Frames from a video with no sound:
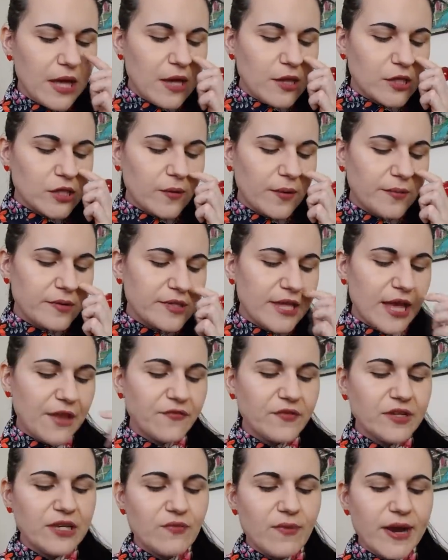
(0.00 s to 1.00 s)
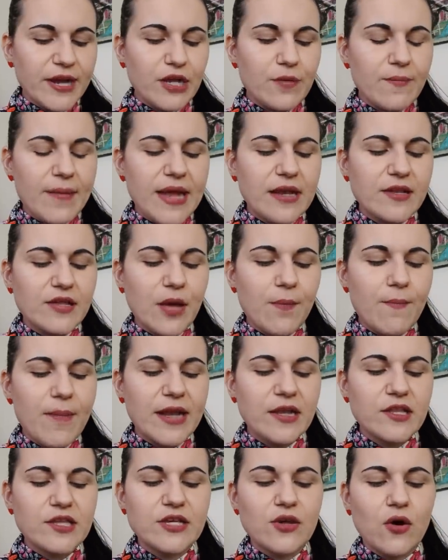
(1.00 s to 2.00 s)
So I would definitely recommend
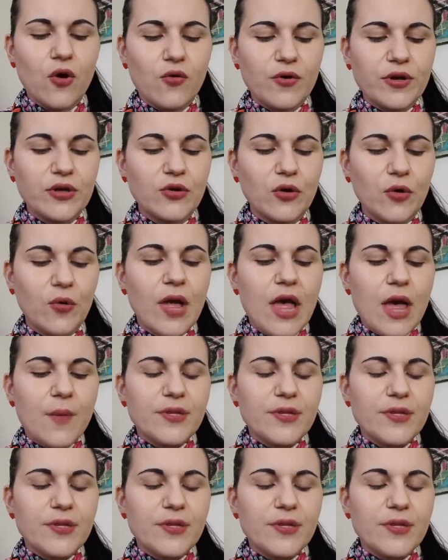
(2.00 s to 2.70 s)
Amenti Oracle,